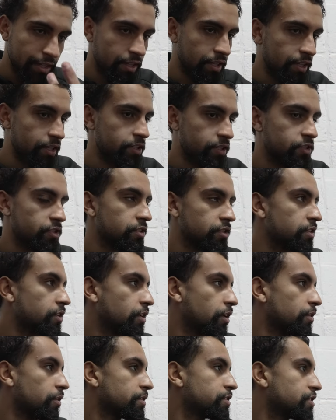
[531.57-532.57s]
think it's, you
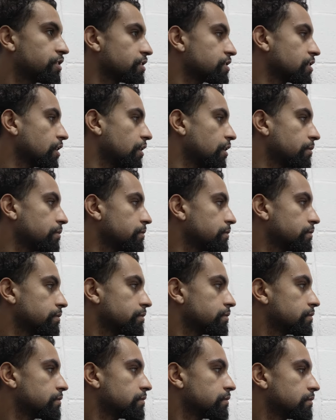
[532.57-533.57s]
know, it's just
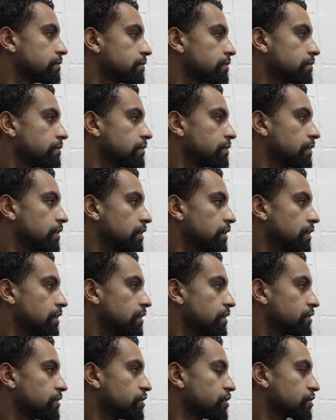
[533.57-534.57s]

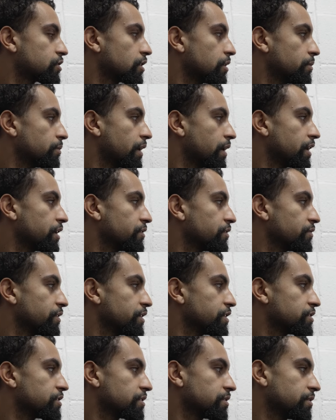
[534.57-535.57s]

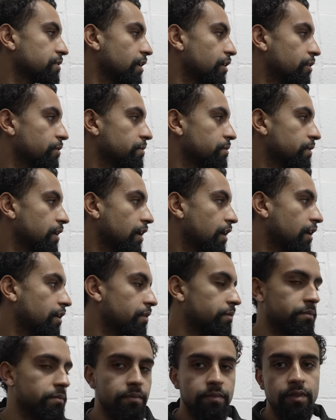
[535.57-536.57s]
competitiveness, you know.
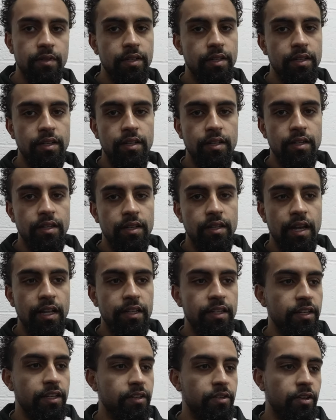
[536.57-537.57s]
I
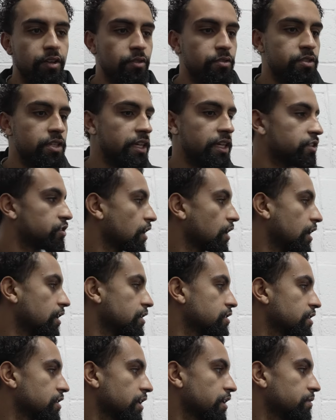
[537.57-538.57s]
think, you know, St.
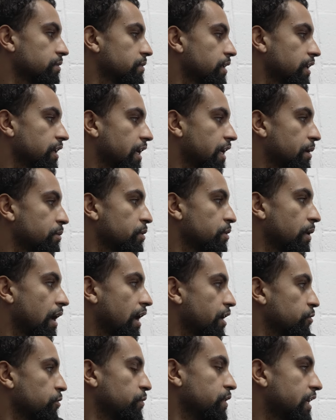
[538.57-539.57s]
John's, they came to
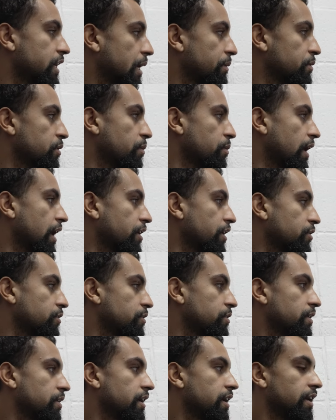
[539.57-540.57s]
battle, we came to battle.
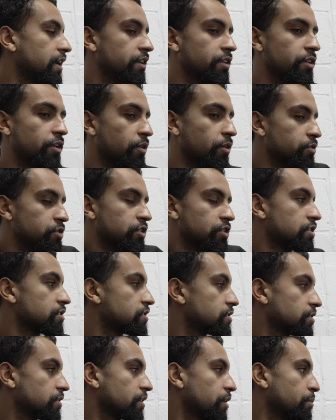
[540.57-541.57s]
And, you know, it's
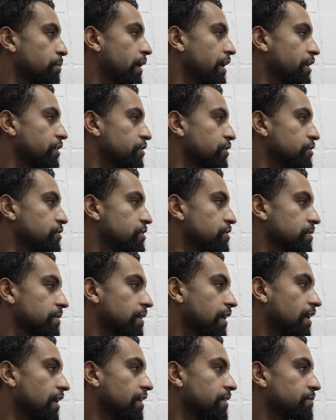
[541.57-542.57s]
just competitors, you
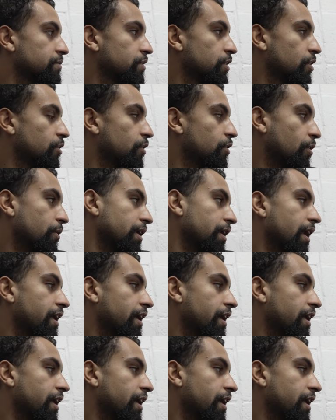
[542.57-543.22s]
know, going